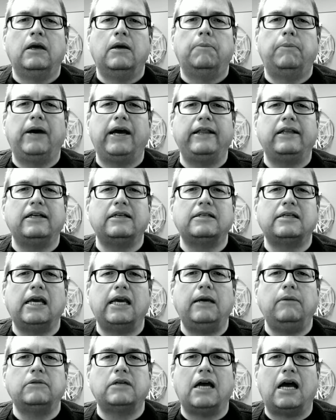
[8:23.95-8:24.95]
but at the
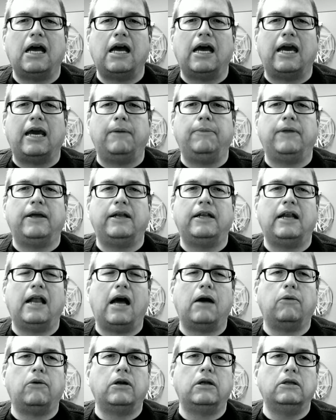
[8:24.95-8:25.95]
same time, they did
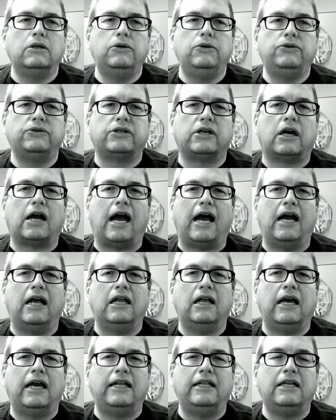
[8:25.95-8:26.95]
not want to lose their
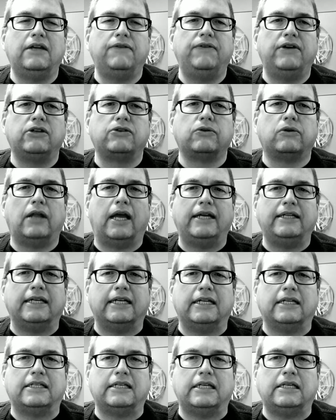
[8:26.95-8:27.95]
individual
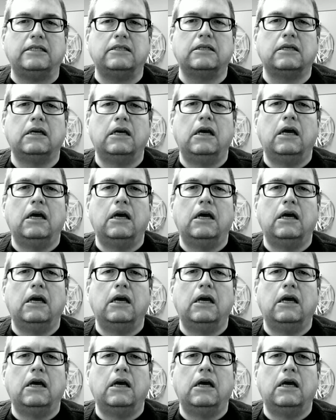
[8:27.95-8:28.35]
identities,